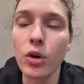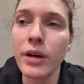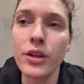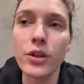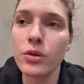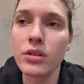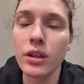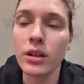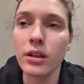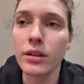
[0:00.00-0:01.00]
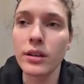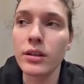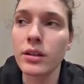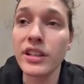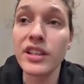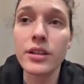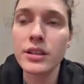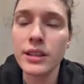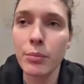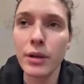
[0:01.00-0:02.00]
youth
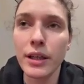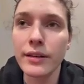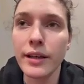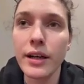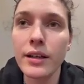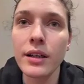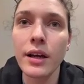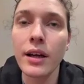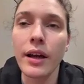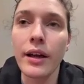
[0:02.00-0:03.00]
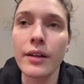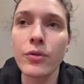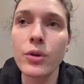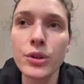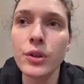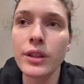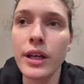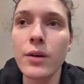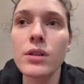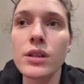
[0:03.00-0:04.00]
years I played there, and for sure
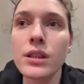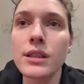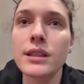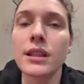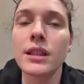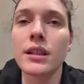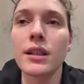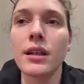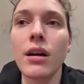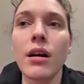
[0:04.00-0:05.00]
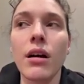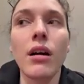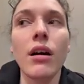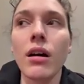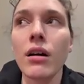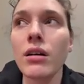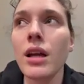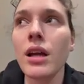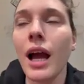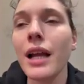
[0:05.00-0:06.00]
that was a
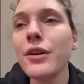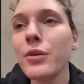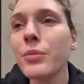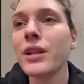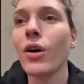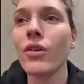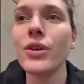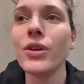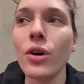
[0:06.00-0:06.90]
little bit of